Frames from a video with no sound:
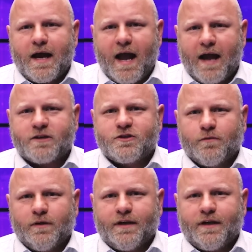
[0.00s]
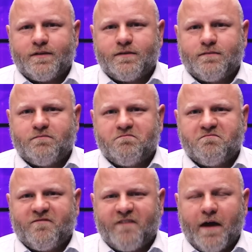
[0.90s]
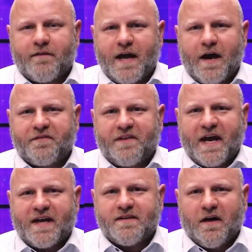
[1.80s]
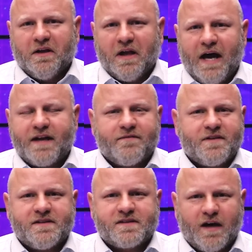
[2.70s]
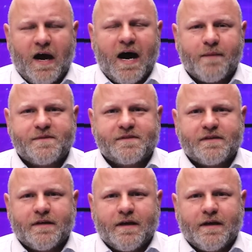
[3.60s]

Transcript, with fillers: actually found out that a lot of these cops